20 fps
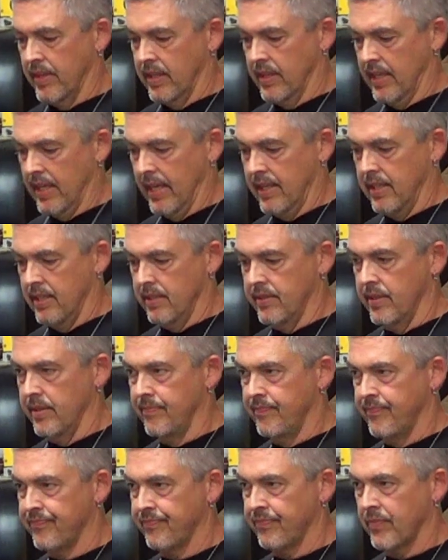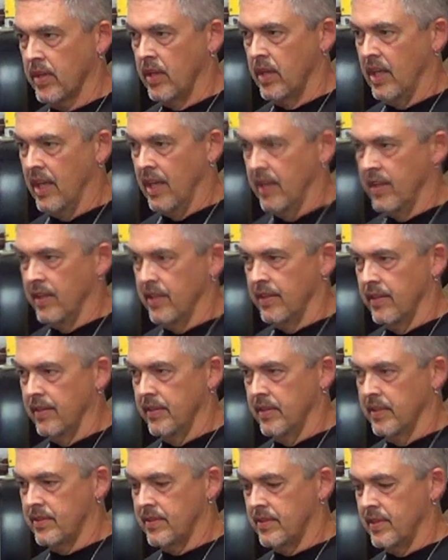that easy.
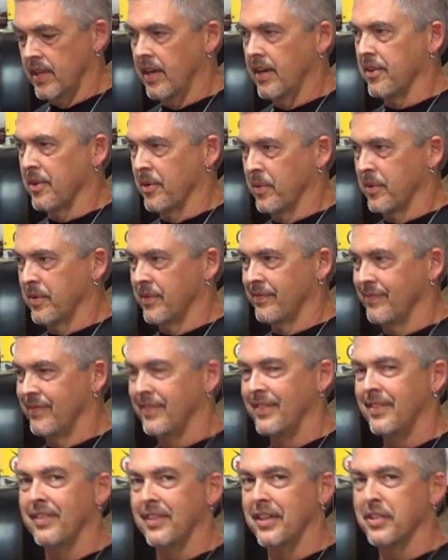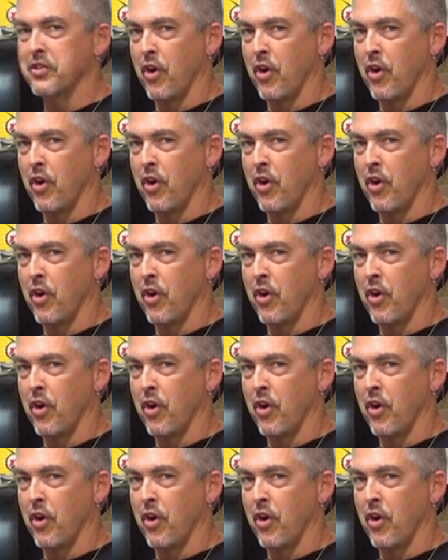That's the other one that's